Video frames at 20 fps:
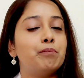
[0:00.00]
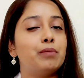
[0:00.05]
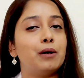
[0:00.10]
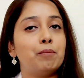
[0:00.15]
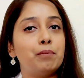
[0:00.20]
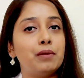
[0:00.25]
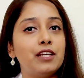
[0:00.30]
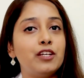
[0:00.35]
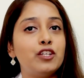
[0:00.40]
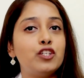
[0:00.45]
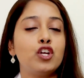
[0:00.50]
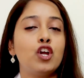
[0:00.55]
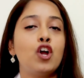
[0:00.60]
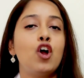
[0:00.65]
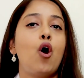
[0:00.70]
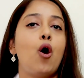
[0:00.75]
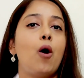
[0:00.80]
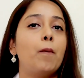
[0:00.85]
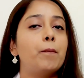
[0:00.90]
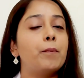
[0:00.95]
purplish
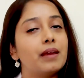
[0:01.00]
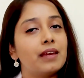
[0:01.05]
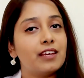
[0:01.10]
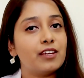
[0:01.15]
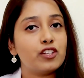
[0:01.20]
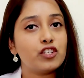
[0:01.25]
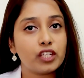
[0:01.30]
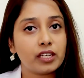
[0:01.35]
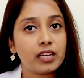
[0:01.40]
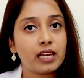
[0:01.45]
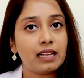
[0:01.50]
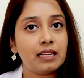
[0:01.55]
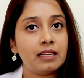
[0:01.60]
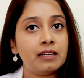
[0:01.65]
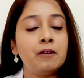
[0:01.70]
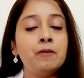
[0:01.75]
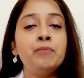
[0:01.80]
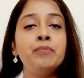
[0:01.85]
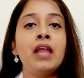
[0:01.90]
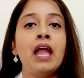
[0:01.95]
or pinkish in
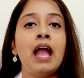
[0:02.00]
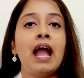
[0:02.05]
color,